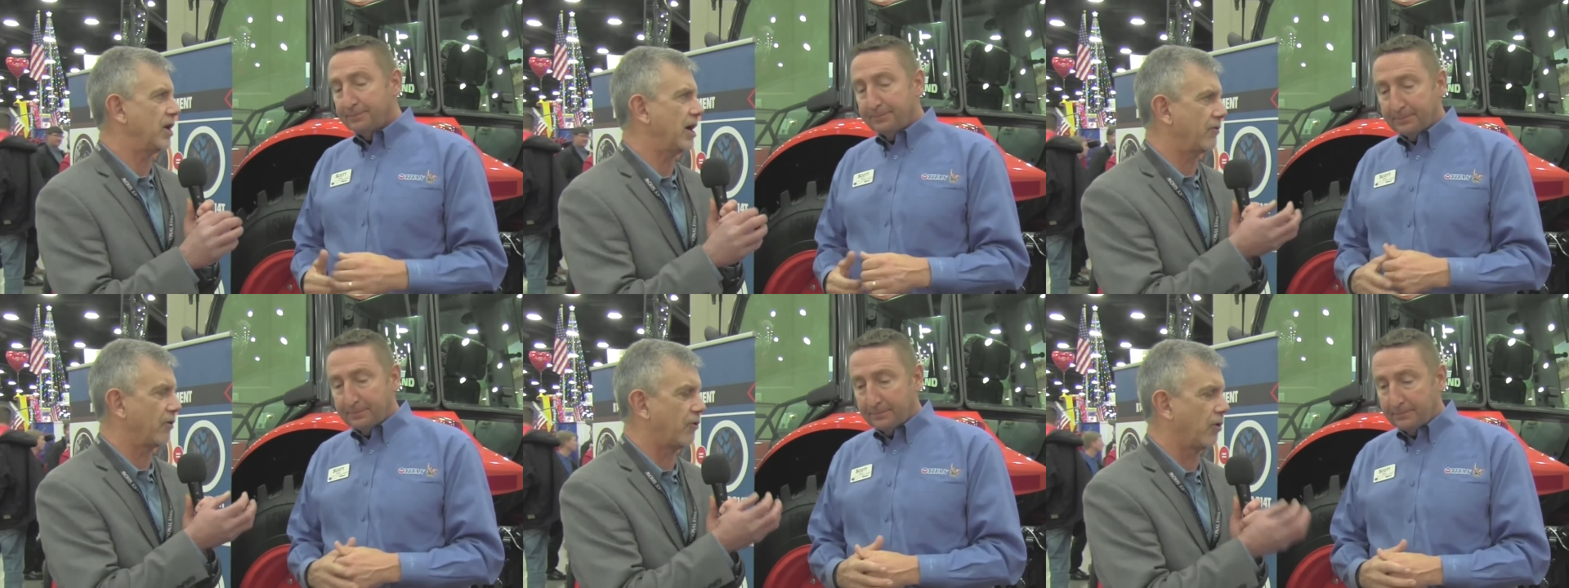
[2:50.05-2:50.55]
Speaker 1: If
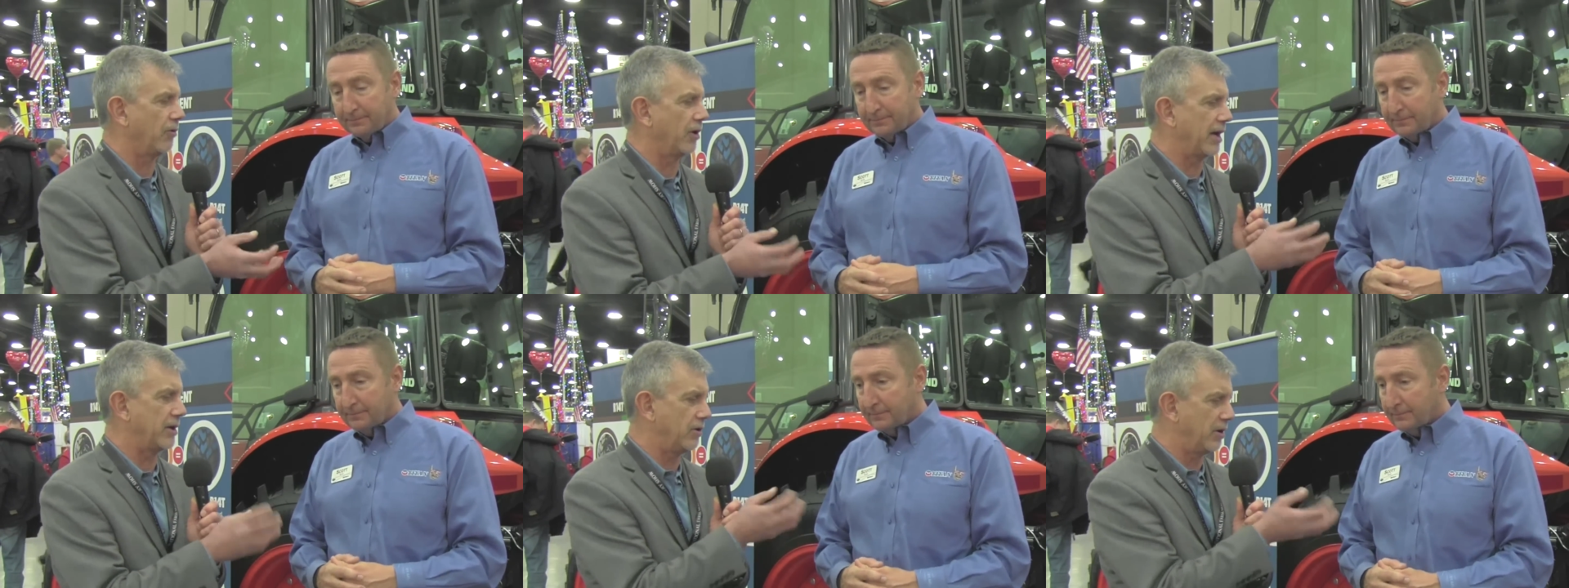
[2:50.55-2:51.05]
you have a
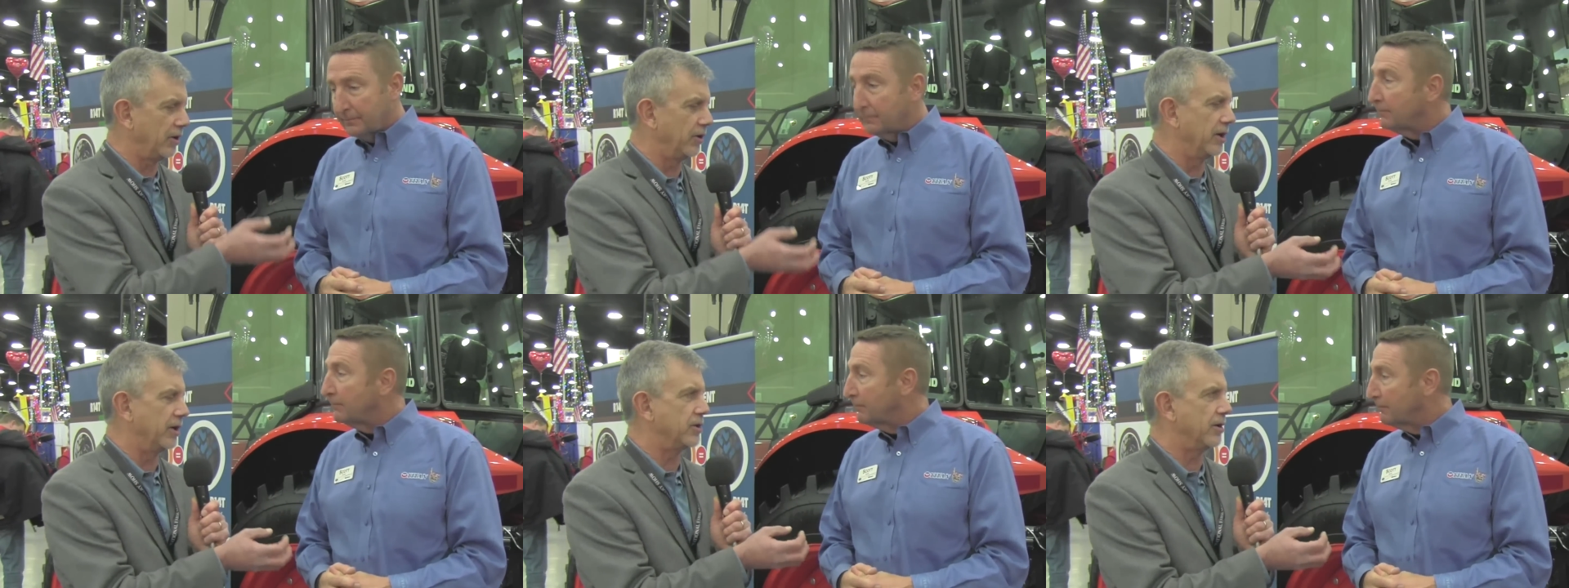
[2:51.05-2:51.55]
four-wheel, and you
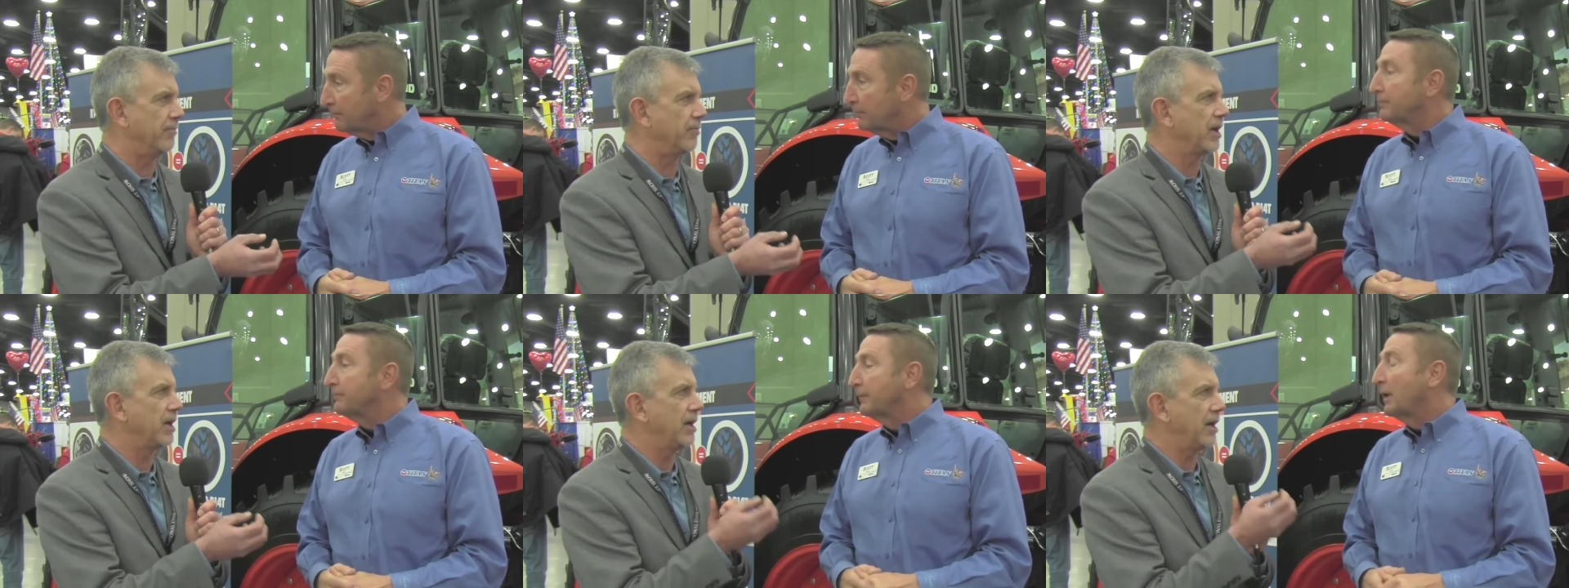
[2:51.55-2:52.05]
alluded to it,
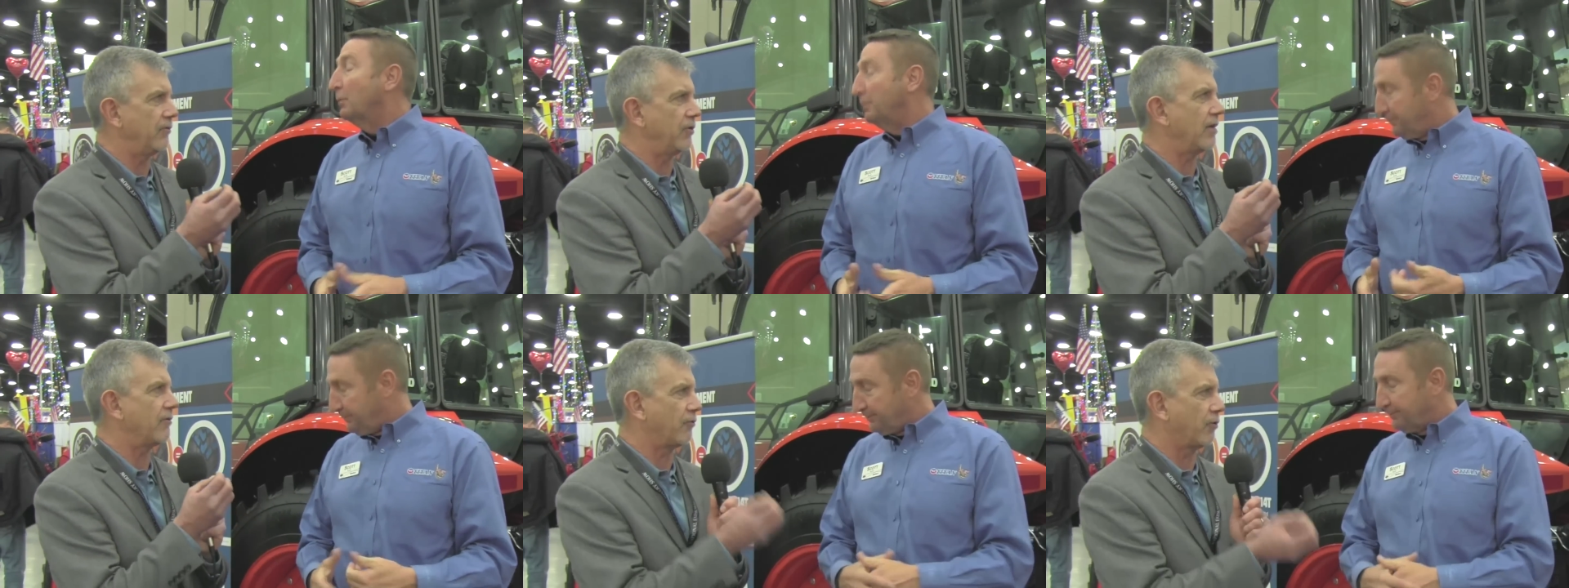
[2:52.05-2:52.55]

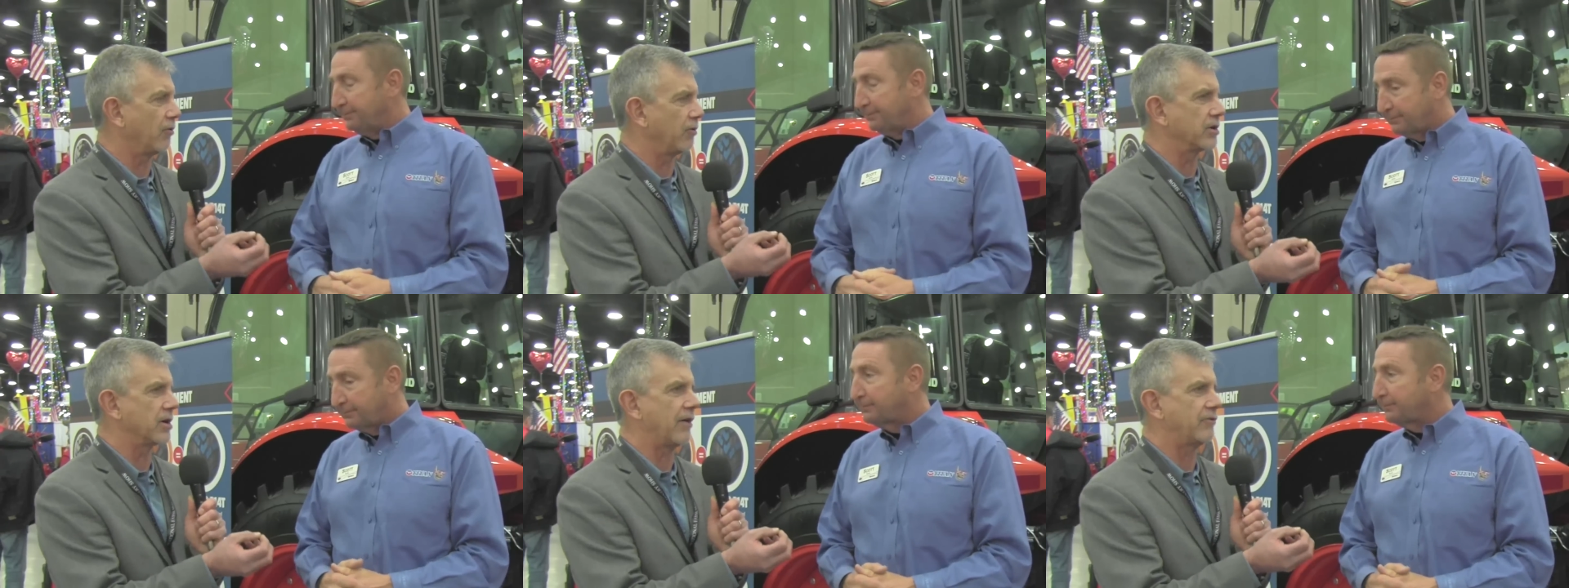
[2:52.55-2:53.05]
if you have a
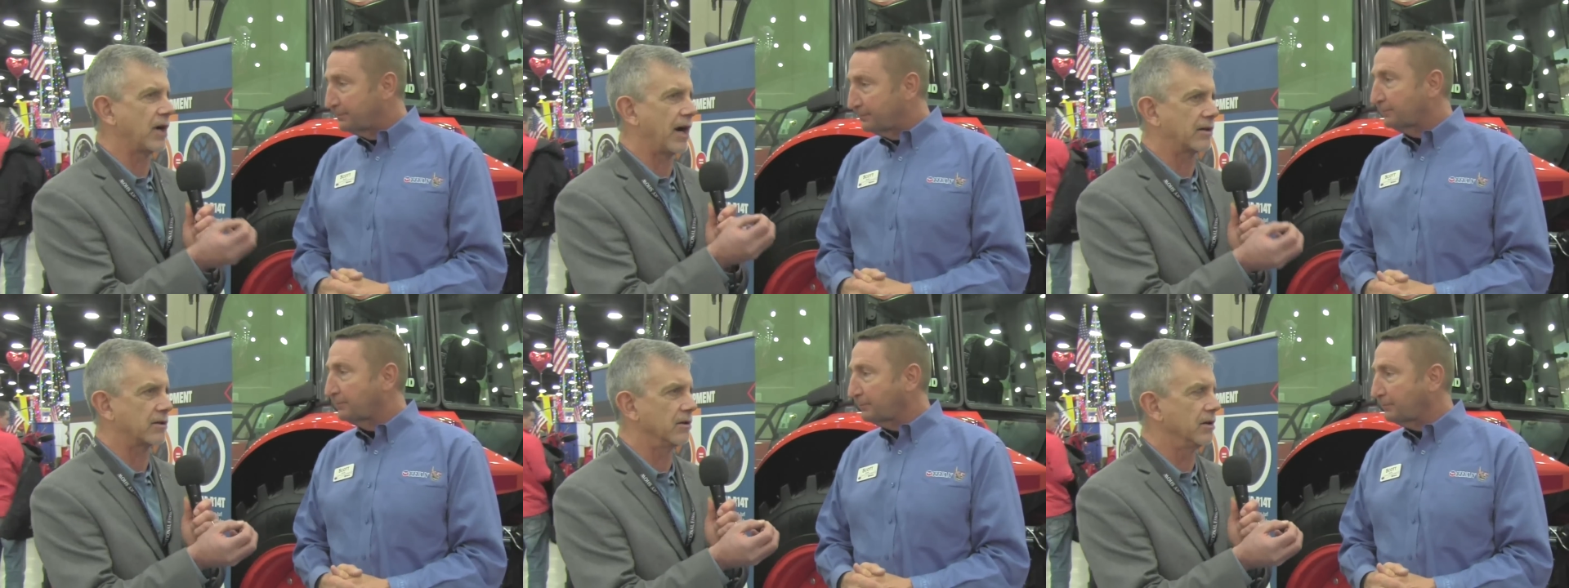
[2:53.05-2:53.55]
four-wheel drive tractor